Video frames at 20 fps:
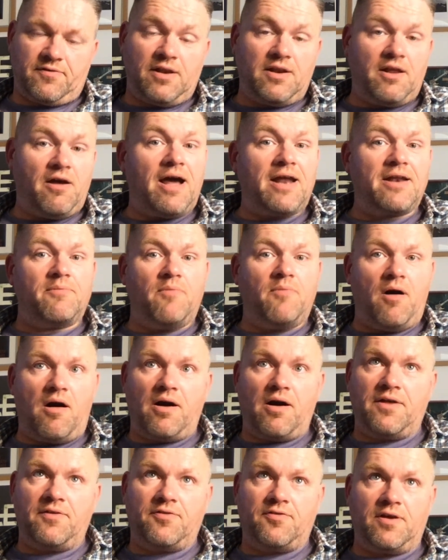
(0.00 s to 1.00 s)
I know how to
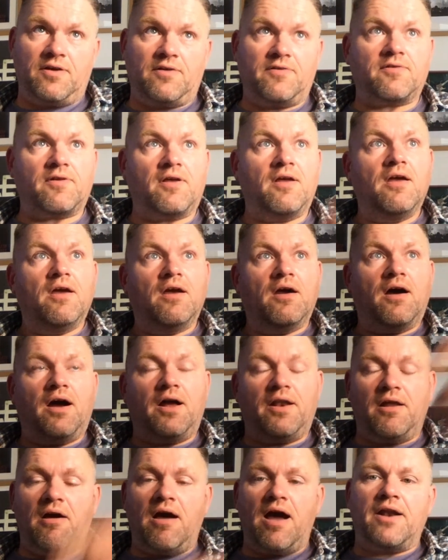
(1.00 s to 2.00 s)
market things. I
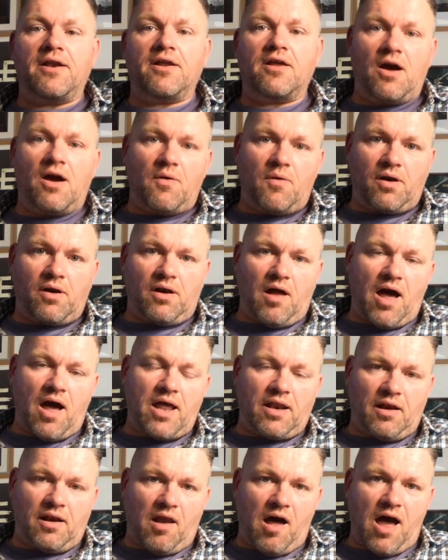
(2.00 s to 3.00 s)
know how to go
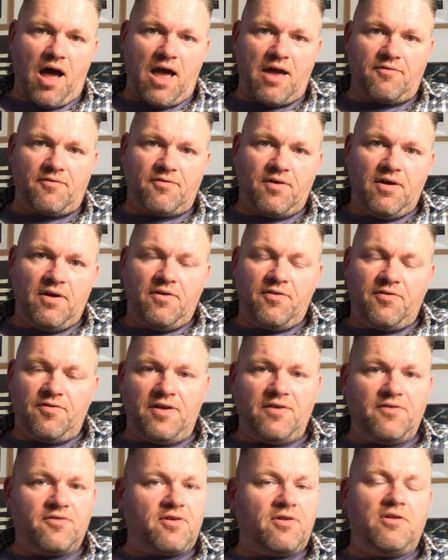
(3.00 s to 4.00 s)
online live.
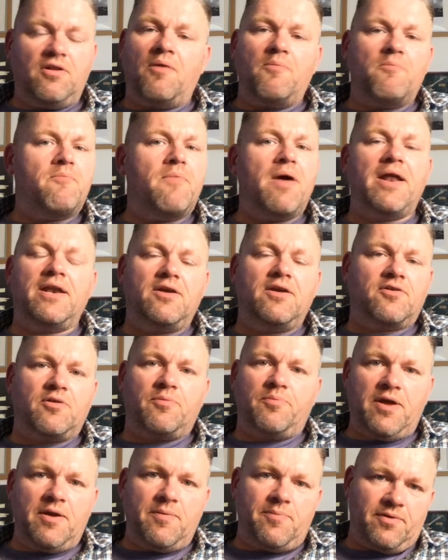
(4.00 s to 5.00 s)
Things that not many other
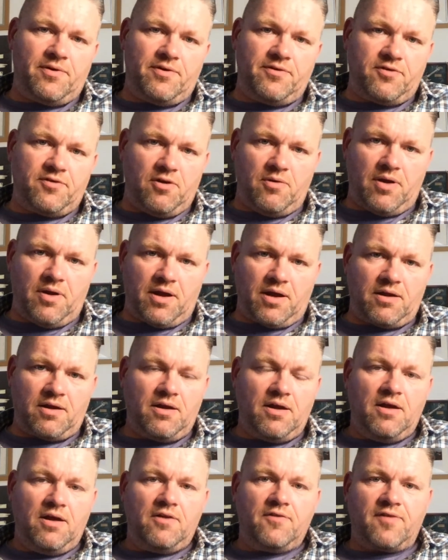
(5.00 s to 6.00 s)
people are doing
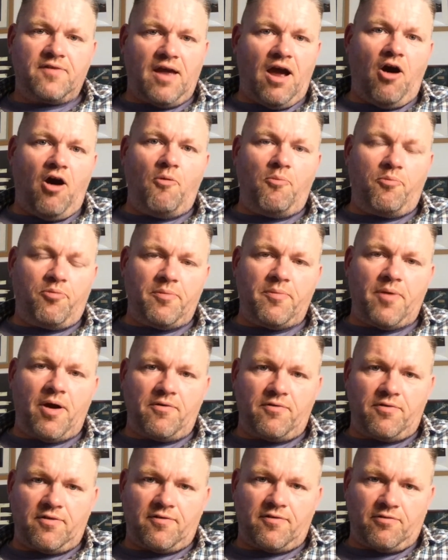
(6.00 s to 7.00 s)
to help
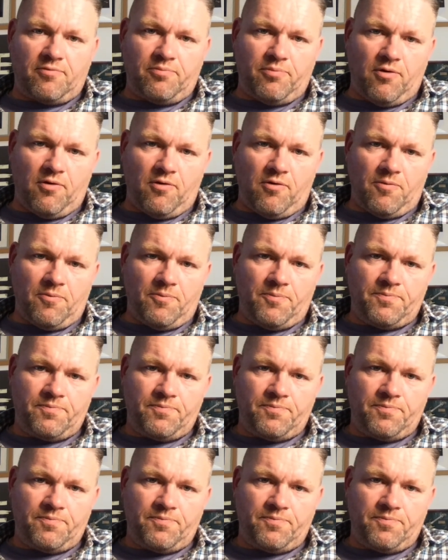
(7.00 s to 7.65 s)
promote this sport.